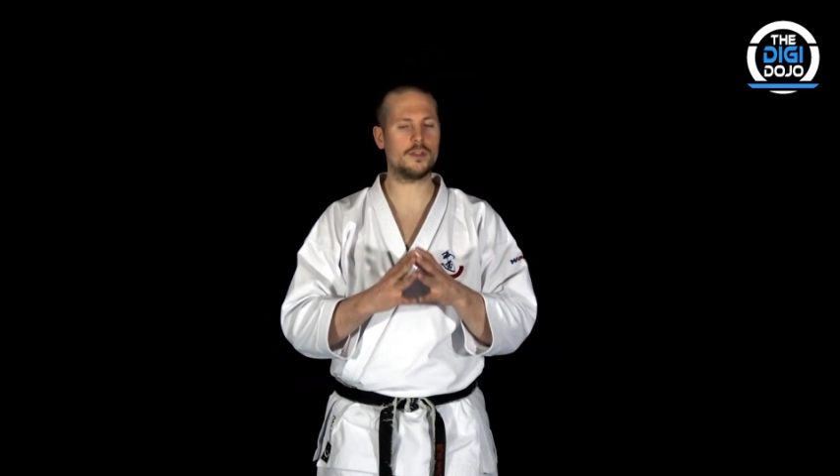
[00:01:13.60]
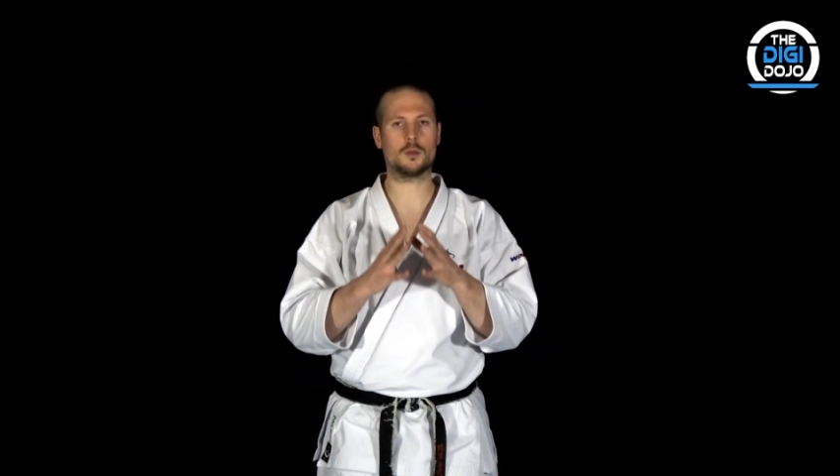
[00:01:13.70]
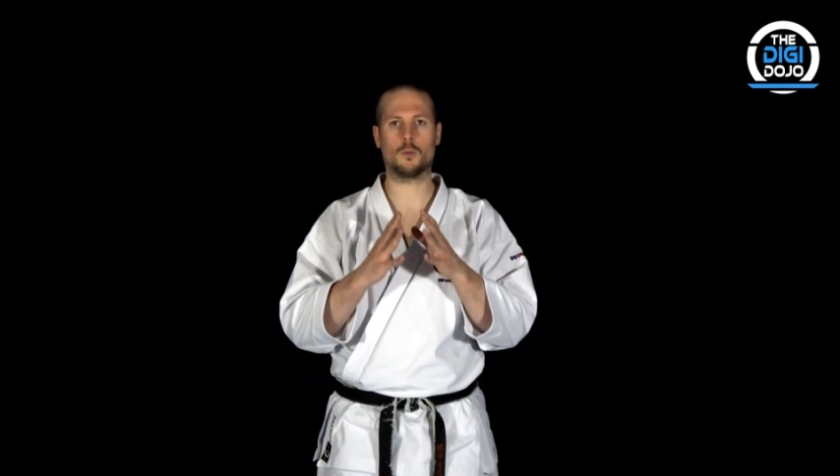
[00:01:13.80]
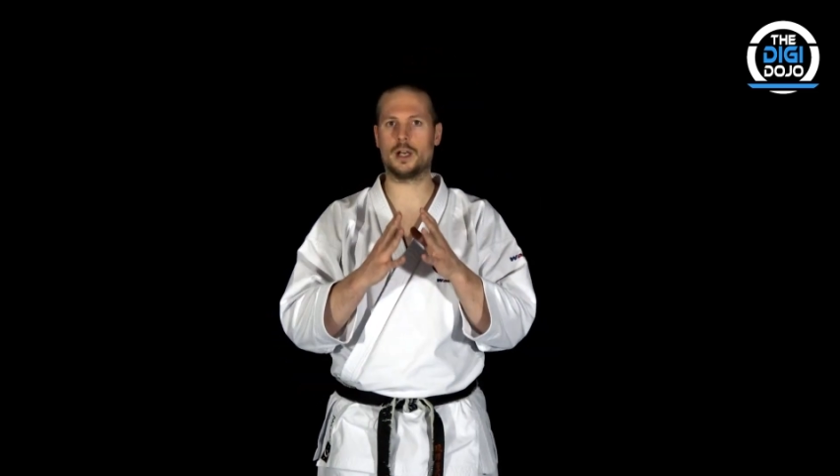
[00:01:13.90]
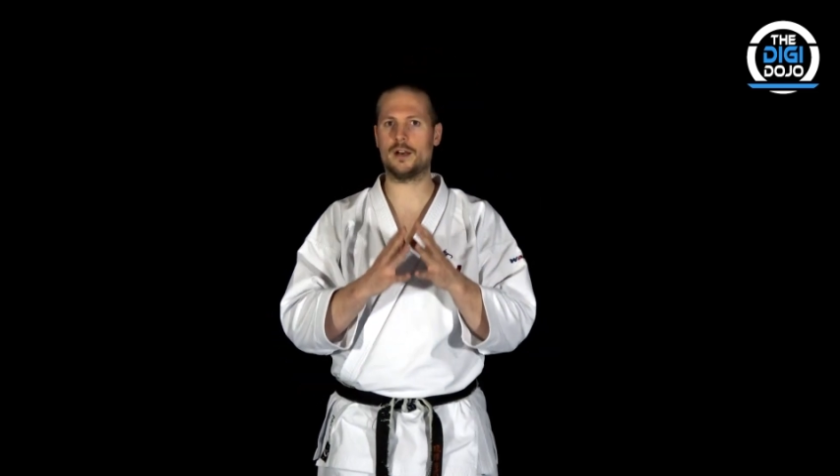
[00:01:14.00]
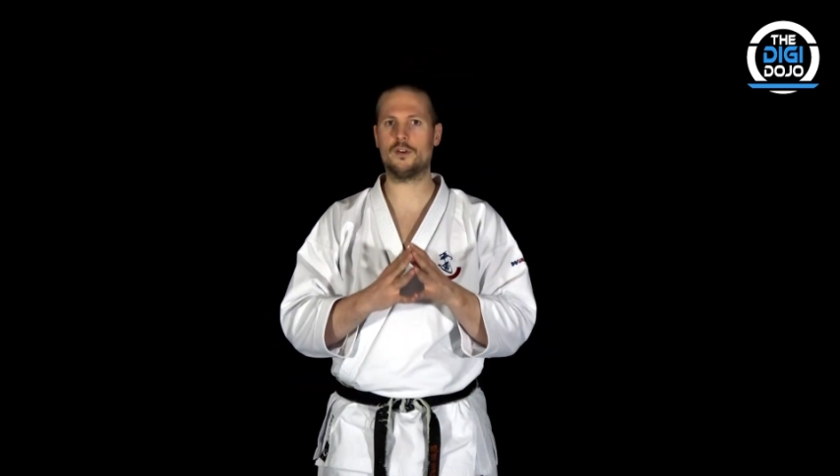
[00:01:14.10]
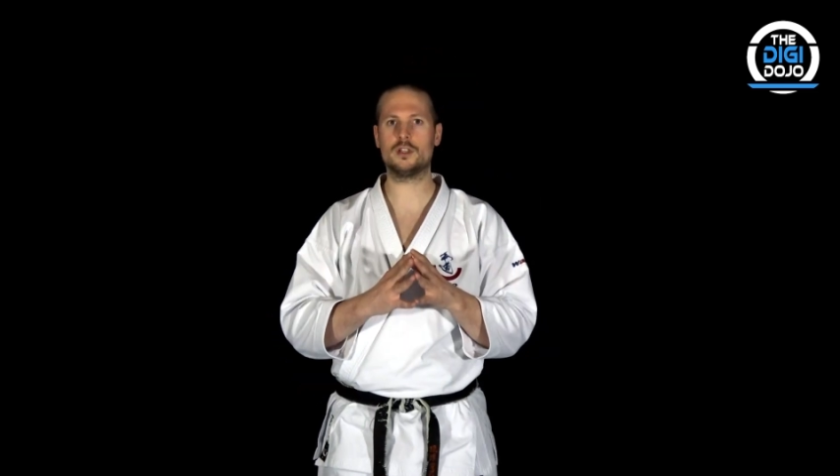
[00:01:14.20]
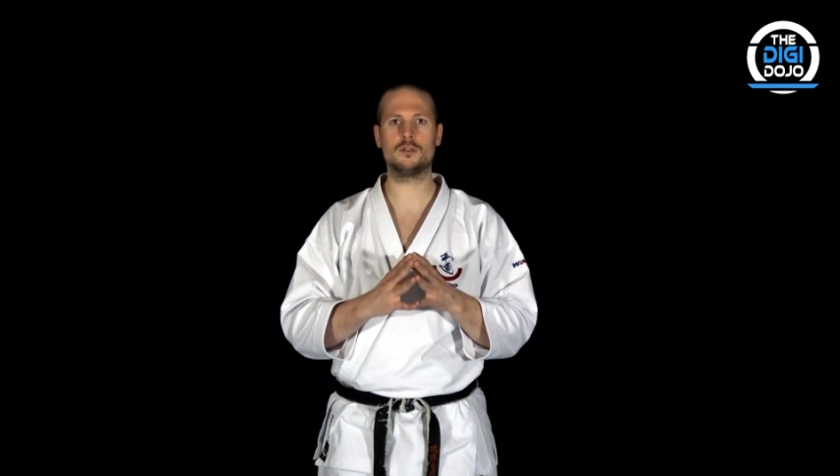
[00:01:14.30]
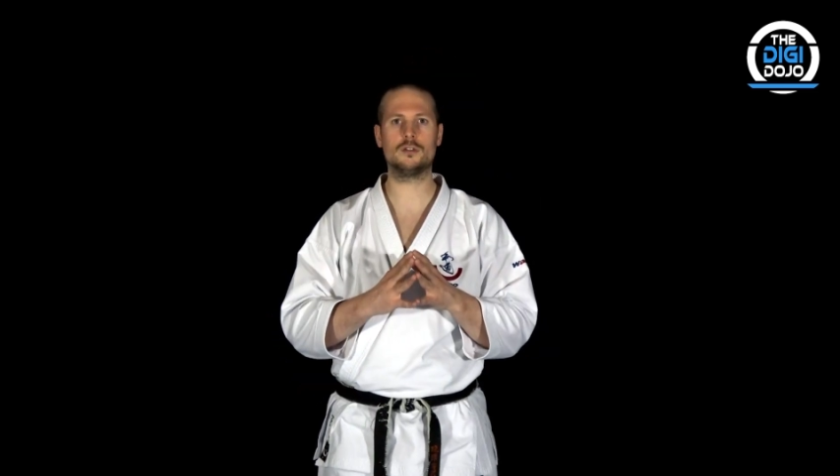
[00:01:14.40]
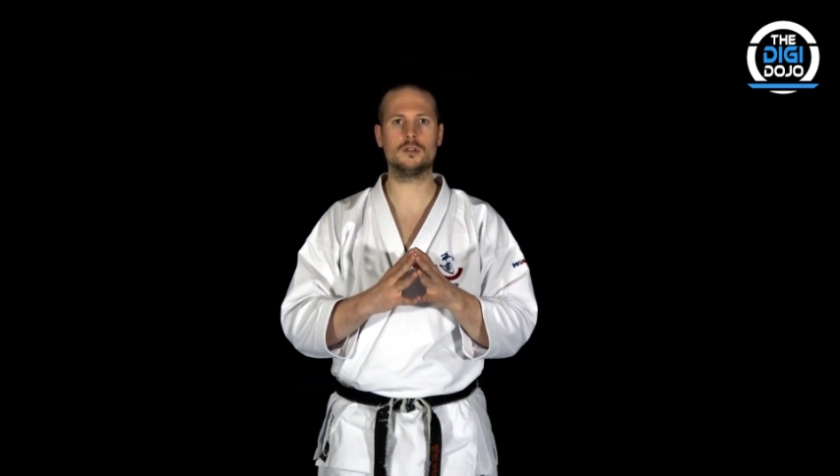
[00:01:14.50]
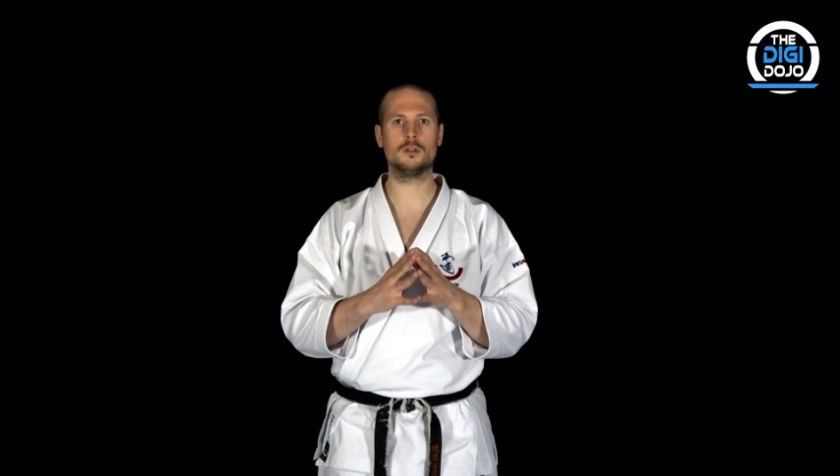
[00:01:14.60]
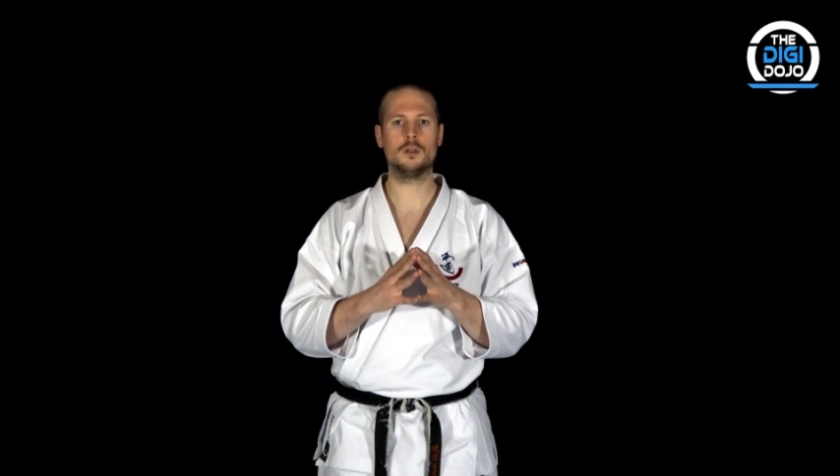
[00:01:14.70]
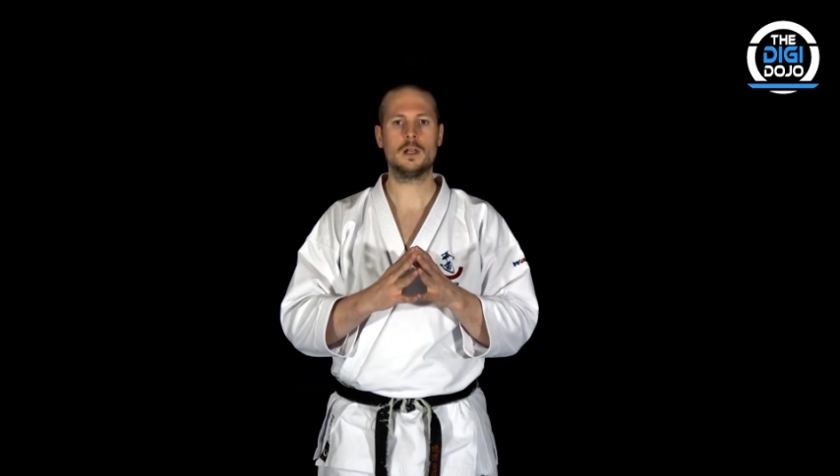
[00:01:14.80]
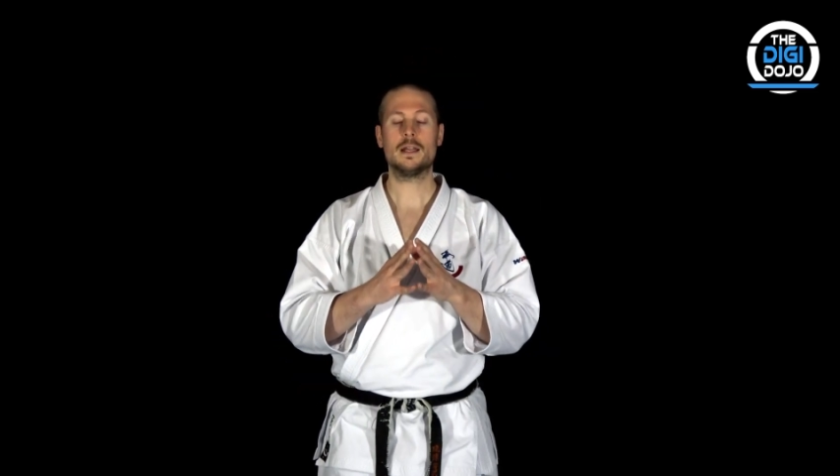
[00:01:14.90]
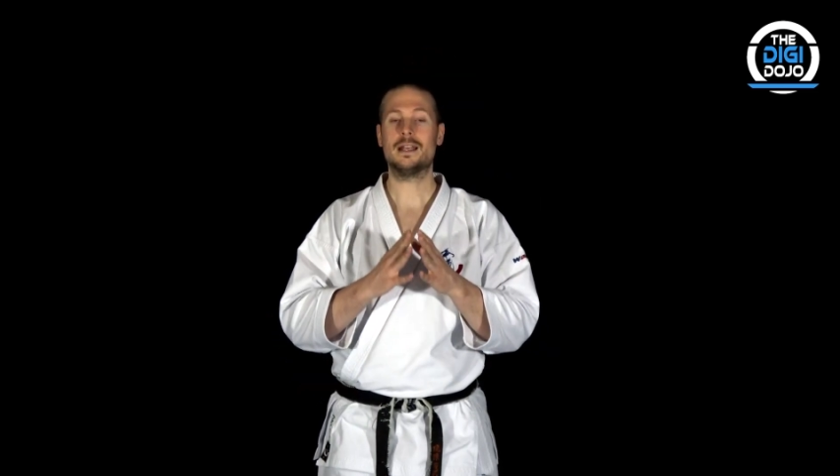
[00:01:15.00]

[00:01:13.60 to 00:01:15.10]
that whatever you do